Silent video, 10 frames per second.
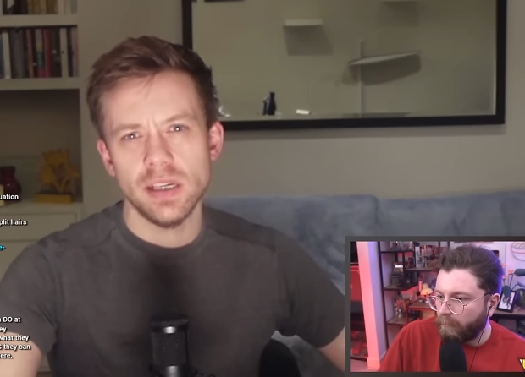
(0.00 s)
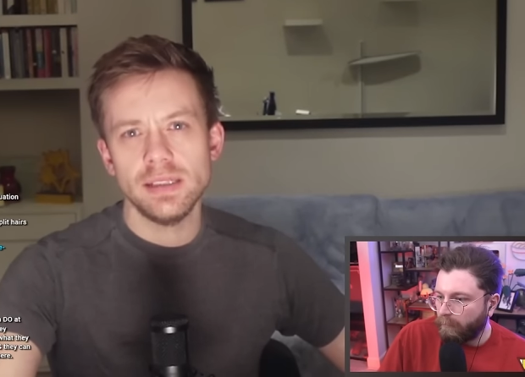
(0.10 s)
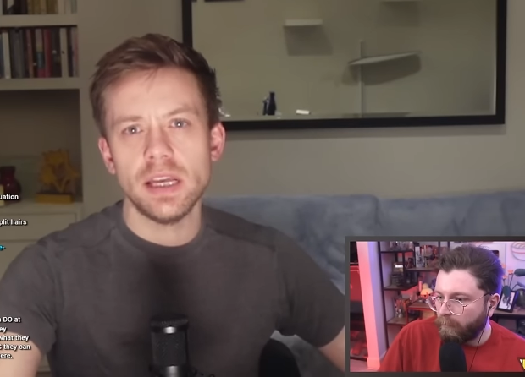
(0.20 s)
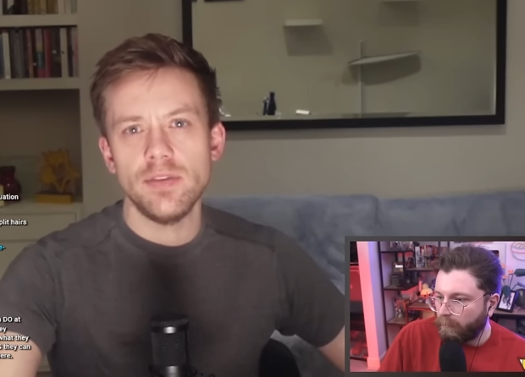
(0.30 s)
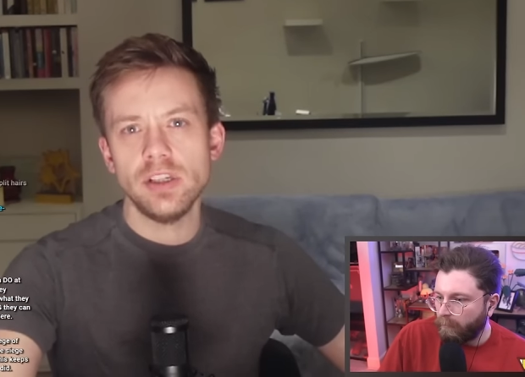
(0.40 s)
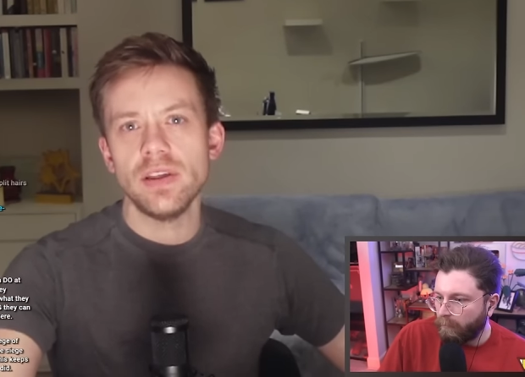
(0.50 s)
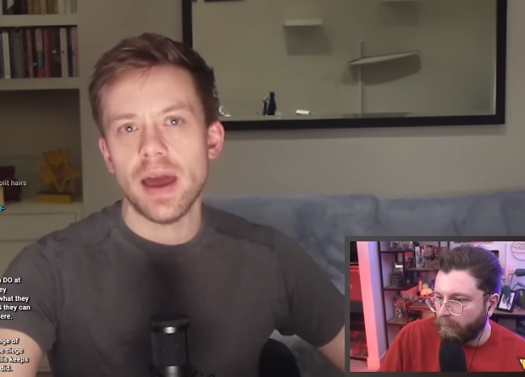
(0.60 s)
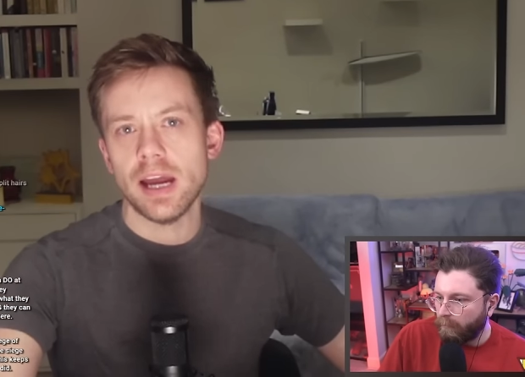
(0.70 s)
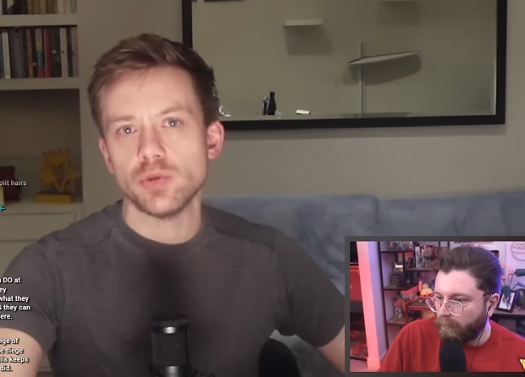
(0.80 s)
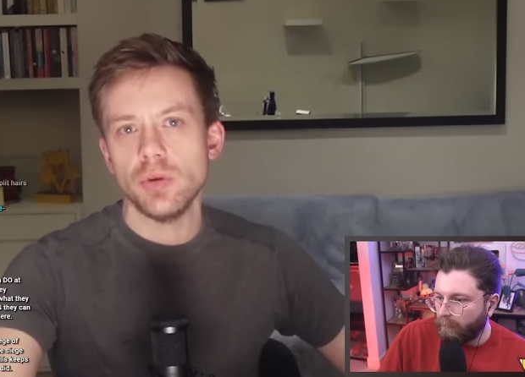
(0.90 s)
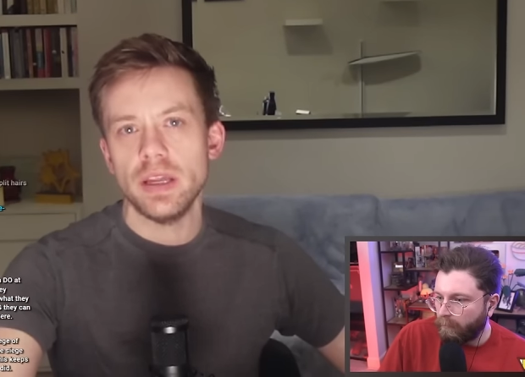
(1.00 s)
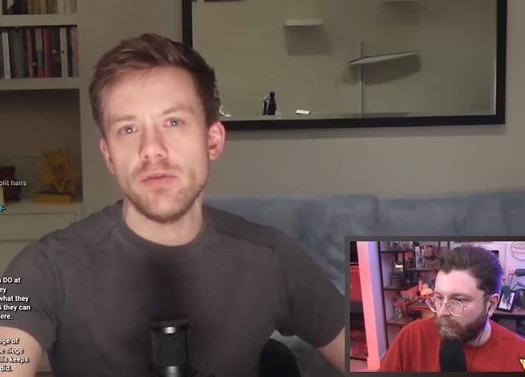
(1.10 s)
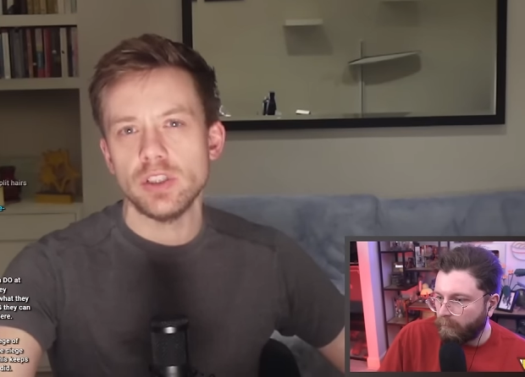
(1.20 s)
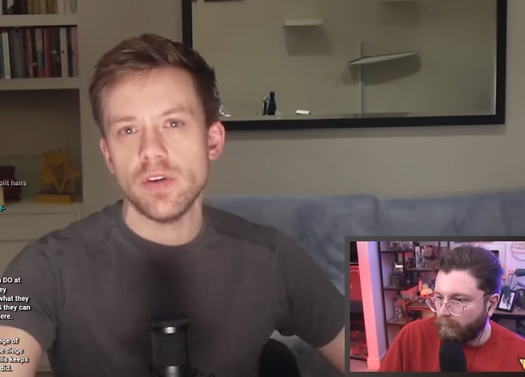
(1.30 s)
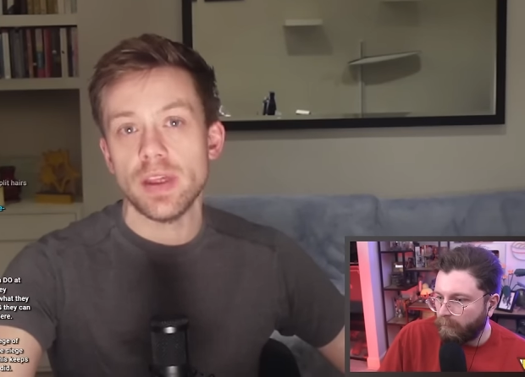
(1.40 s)
Speaker 1: instead of using their actual
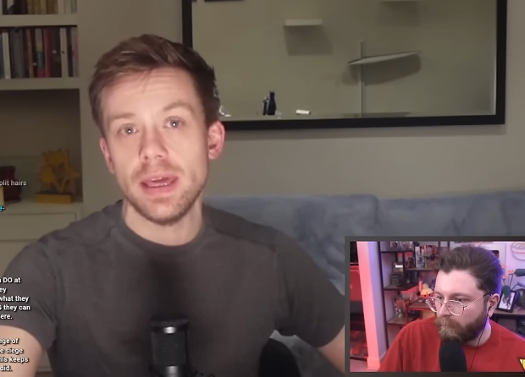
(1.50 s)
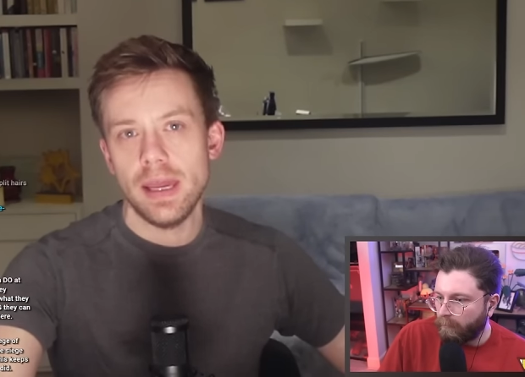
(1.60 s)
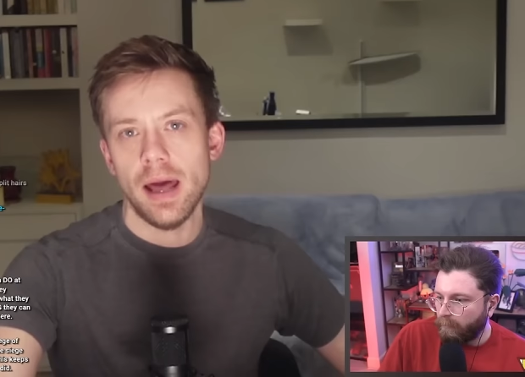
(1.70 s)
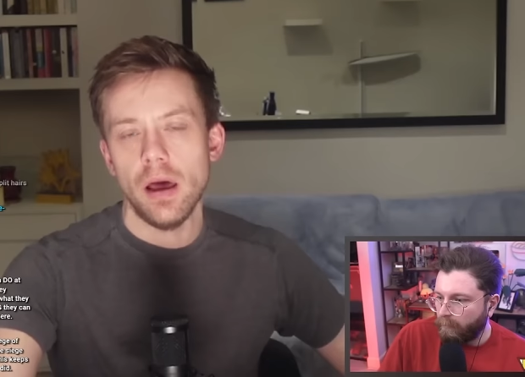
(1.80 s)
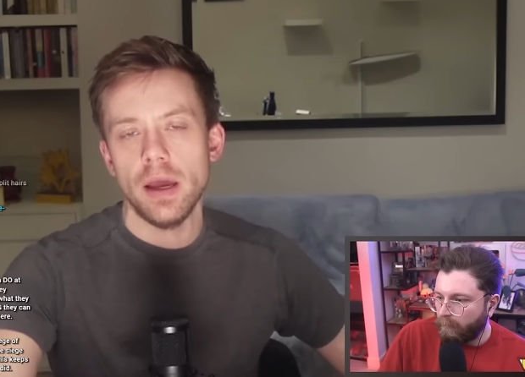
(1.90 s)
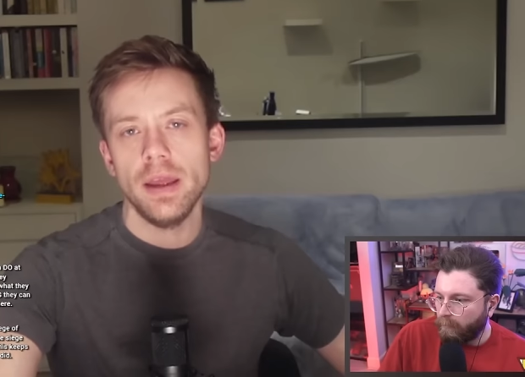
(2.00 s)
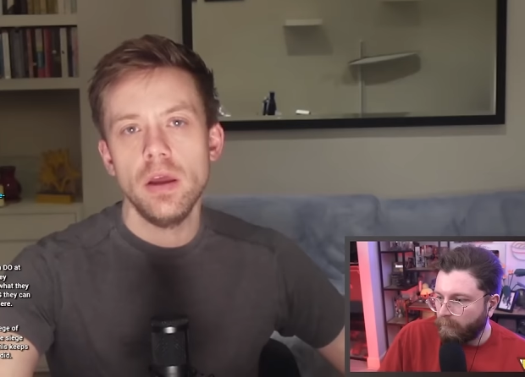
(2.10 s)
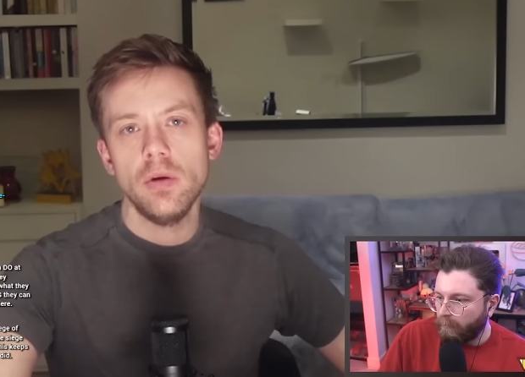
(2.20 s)
leverage over their key ally,